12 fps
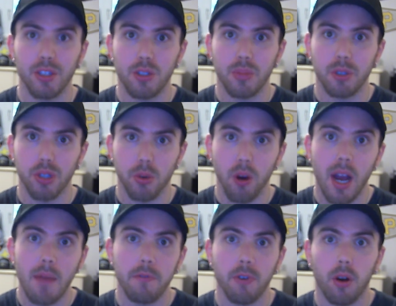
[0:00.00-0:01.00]

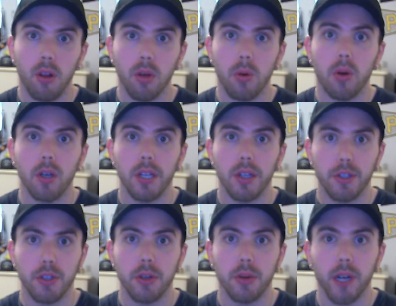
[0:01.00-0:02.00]
subscribe, follow on
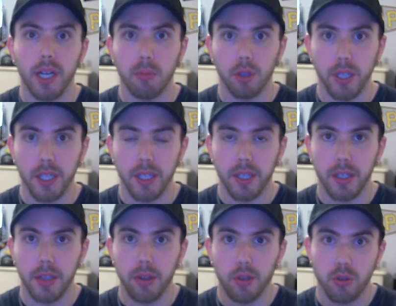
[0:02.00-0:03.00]
Instagram, link
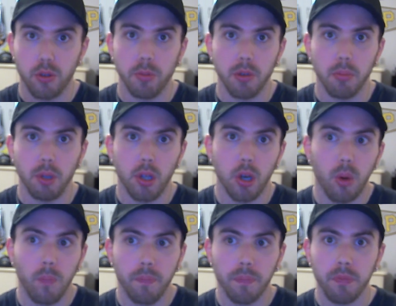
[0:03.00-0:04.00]
in the description below.